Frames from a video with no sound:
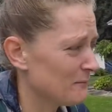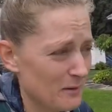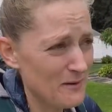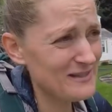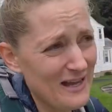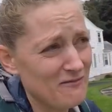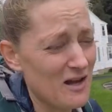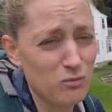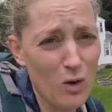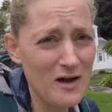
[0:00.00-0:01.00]
but I basically haven't
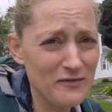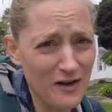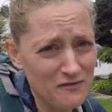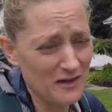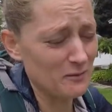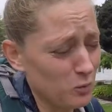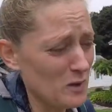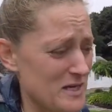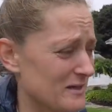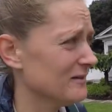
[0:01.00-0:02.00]
had Wi-Fi for like a
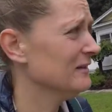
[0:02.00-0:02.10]
week